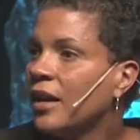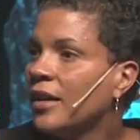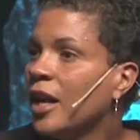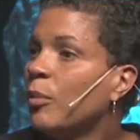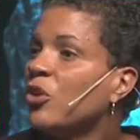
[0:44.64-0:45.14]

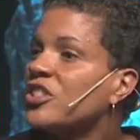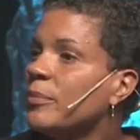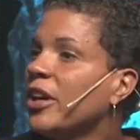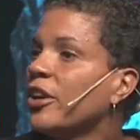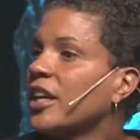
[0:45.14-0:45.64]
Now, most
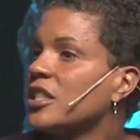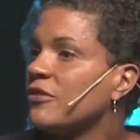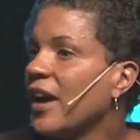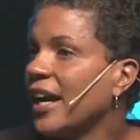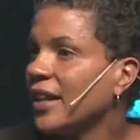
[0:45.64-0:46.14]
Americans
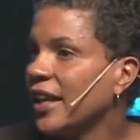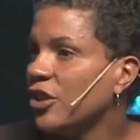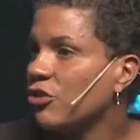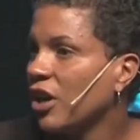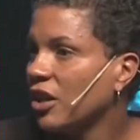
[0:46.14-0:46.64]
violate
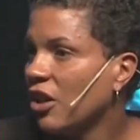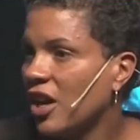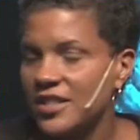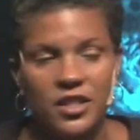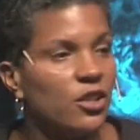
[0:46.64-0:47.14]
drug
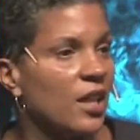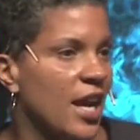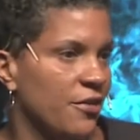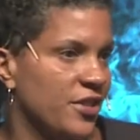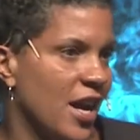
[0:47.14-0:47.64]
laws in their
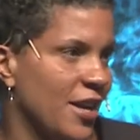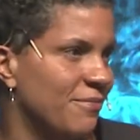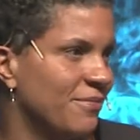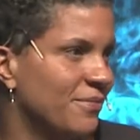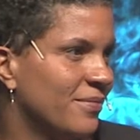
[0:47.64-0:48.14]
lifetime.
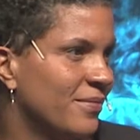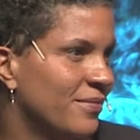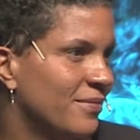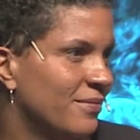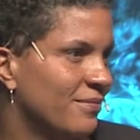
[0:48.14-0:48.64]

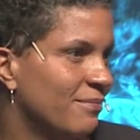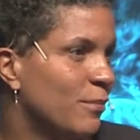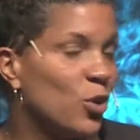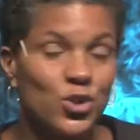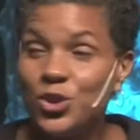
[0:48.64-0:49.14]

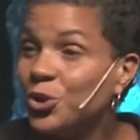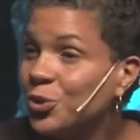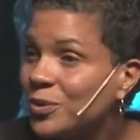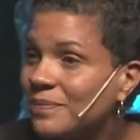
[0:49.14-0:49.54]
Most do.